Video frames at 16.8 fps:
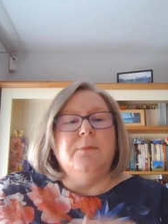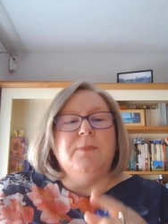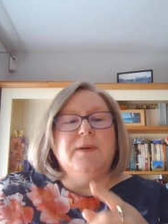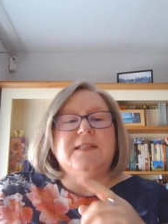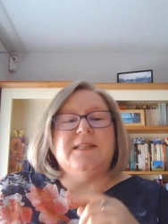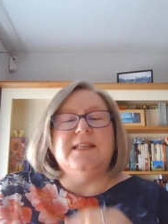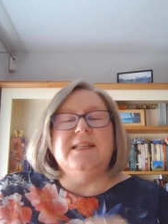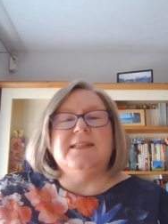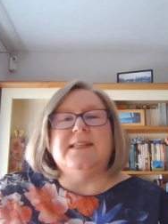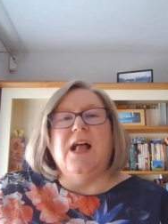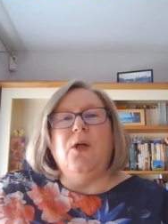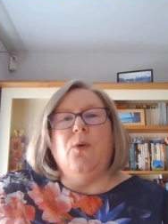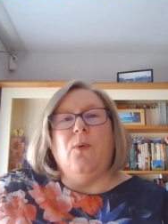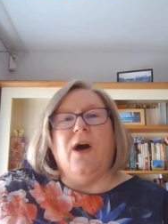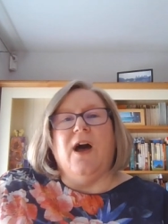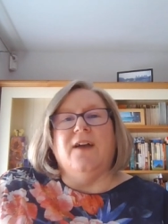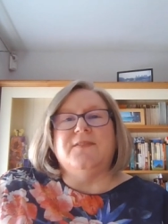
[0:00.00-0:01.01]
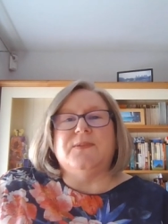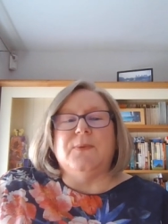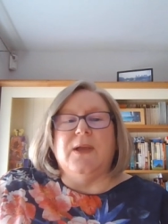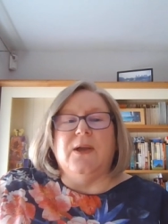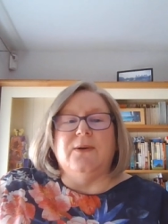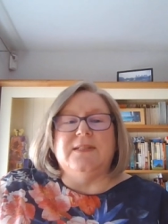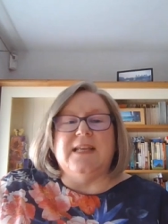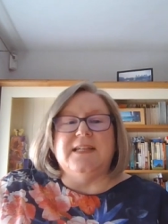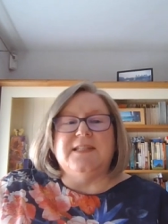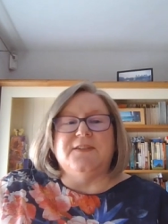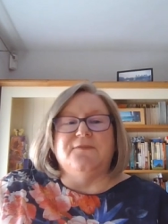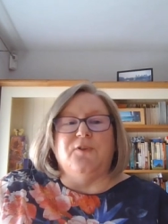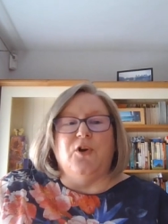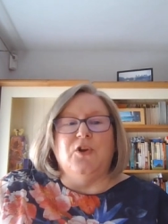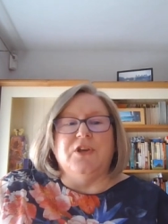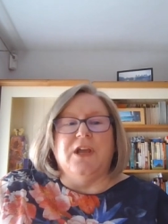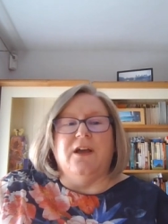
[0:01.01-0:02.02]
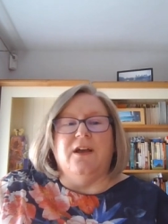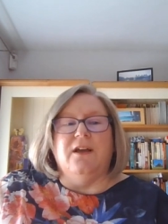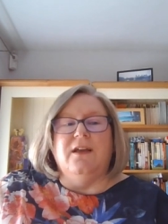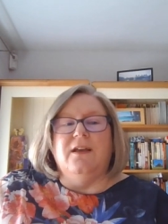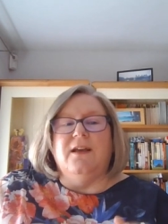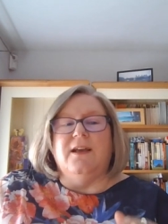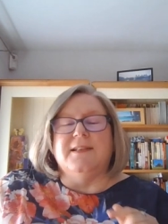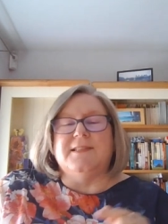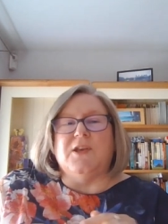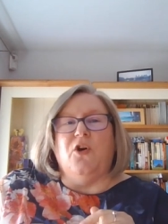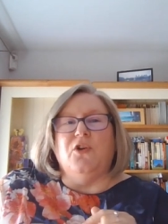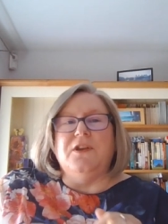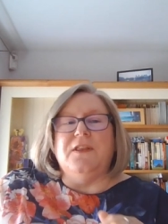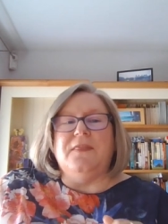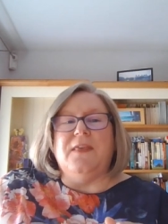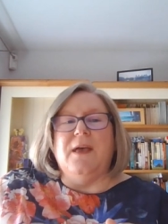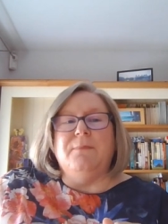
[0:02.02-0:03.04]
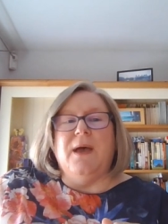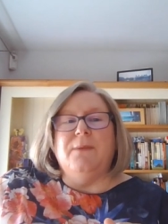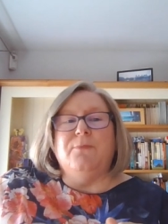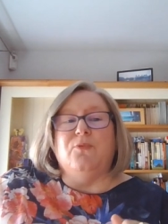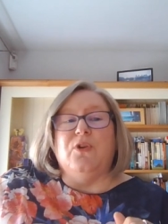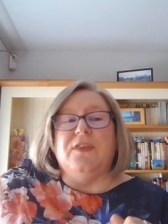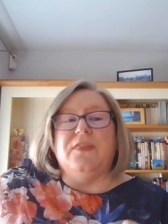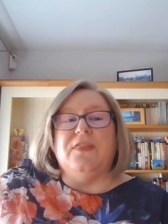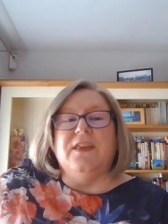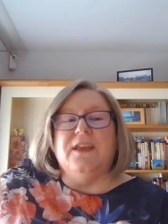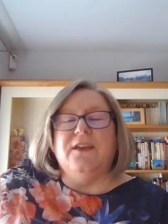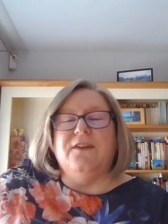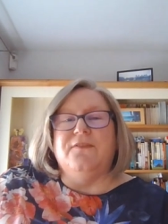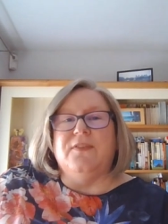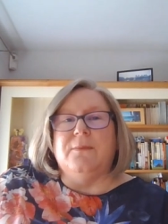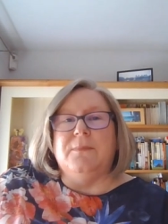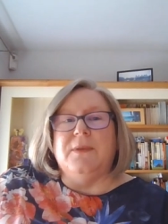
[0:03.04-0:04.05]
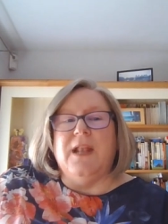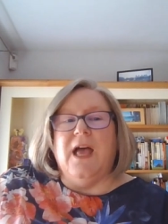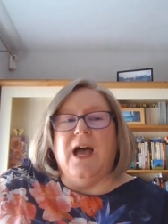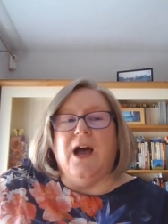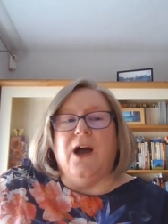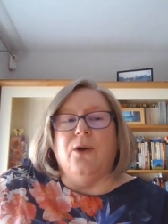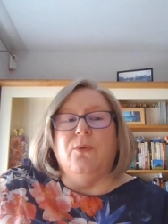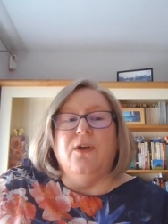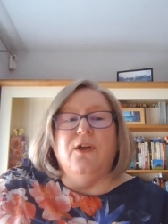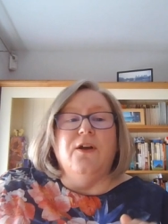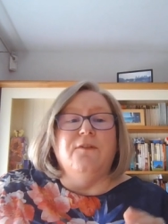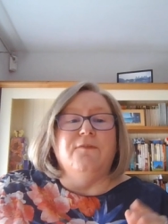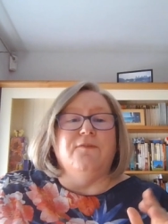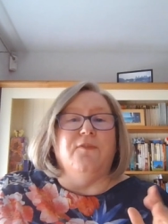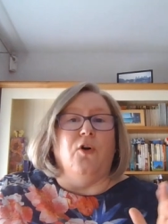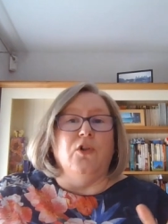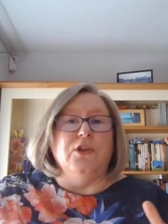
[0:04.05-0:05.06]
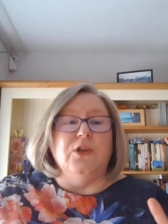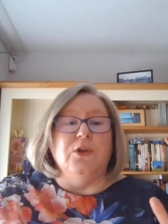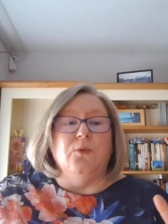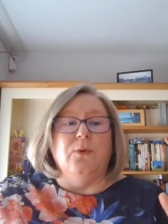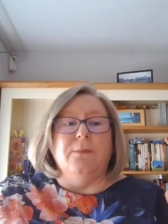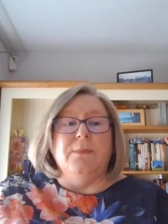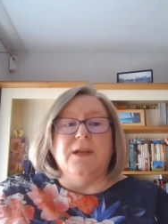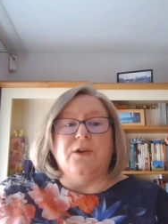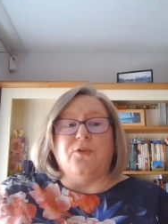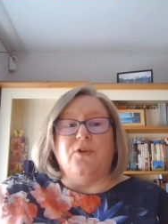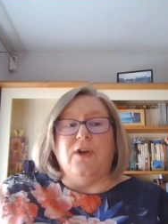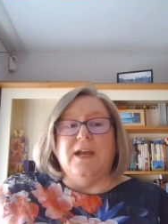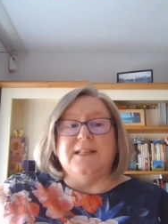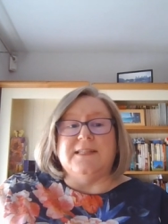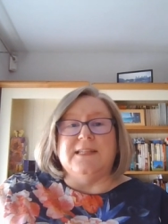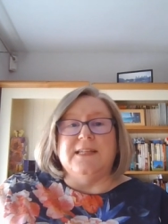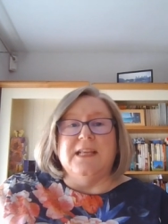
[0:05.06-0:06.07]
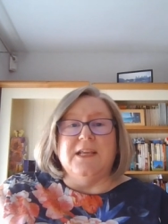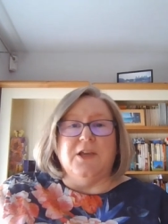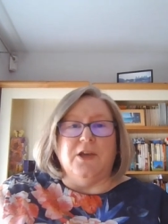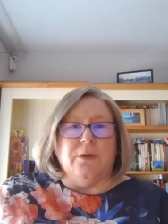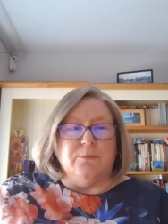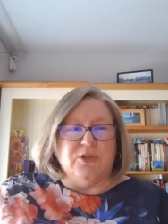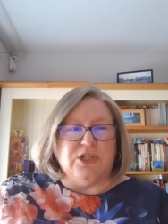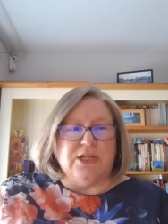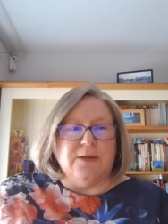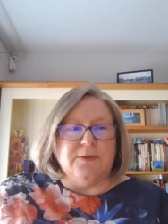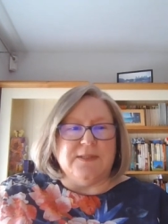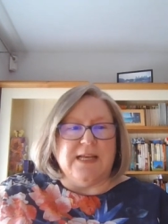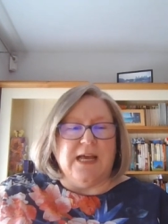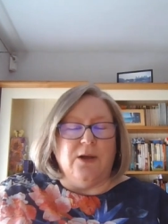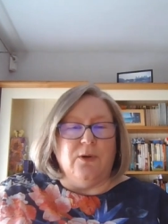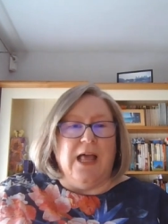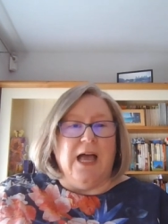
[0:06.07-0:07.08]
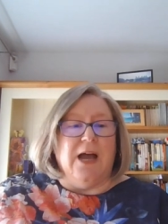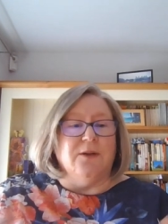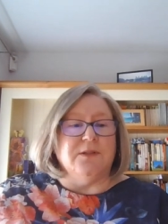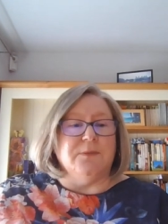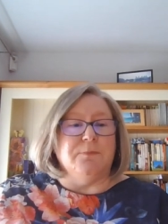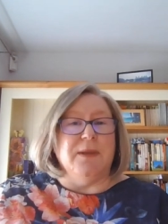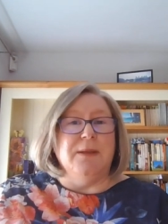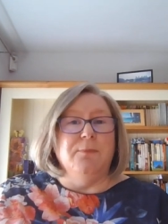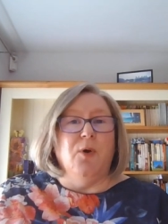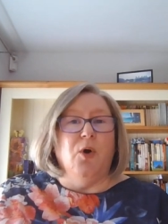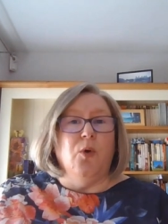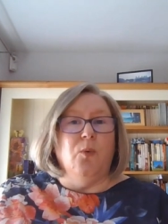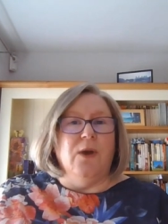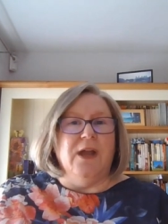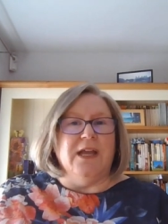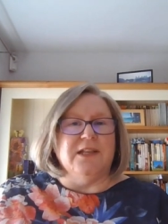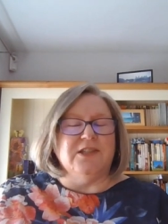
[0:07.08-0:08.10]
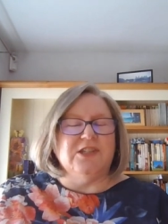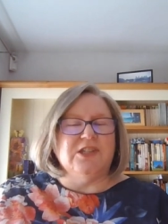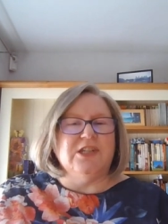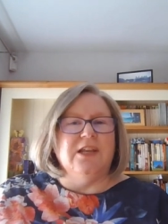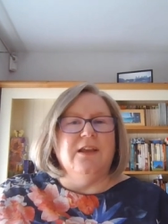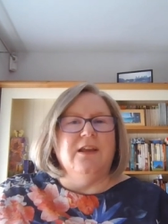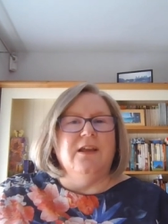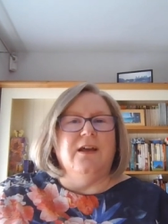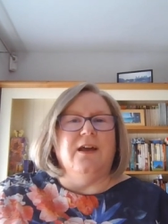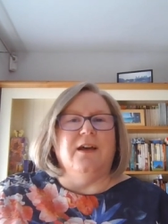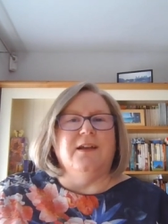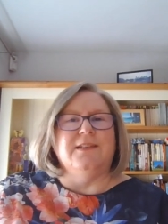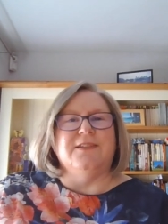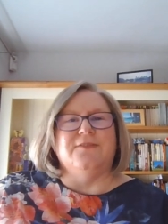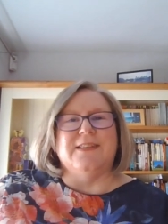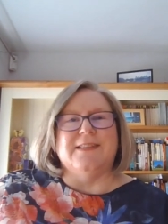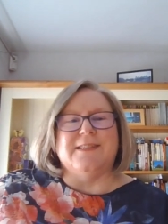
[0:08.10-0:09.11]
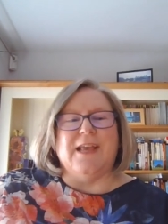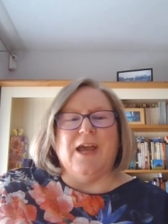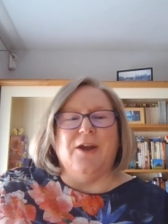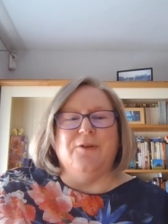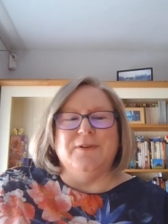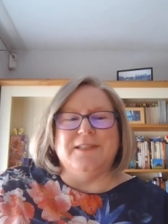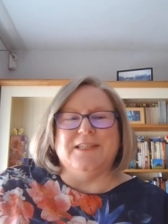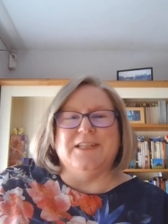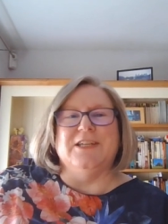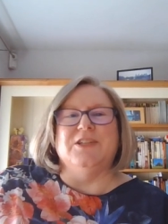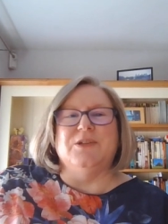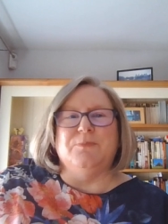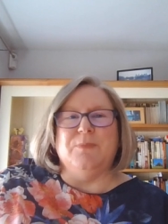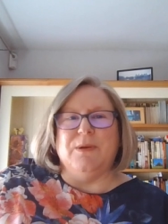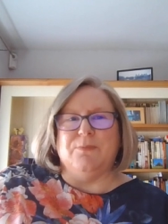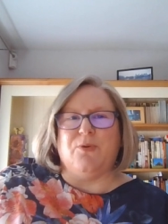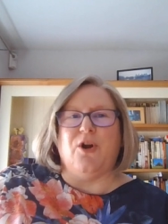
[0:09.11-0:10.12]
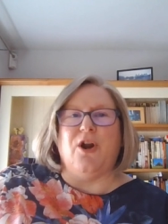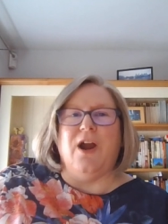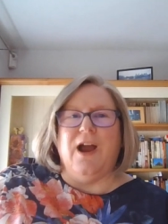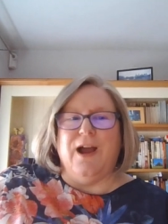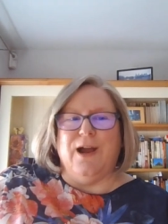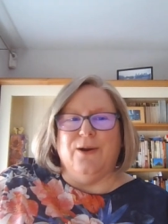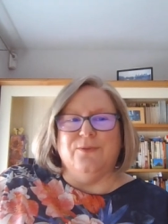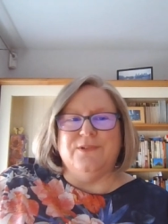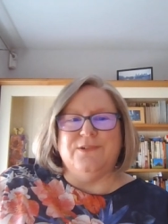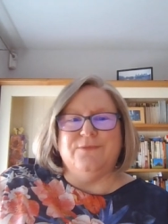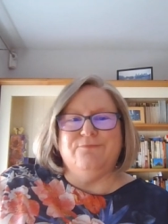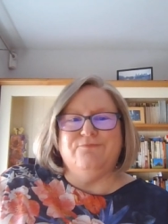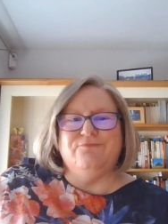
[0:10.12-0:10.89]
But to these alewives we owe a debt of honour, and to honour their memory think of them now. For all you women creating income, shout out loud, be more witch! and of this heritage be proud.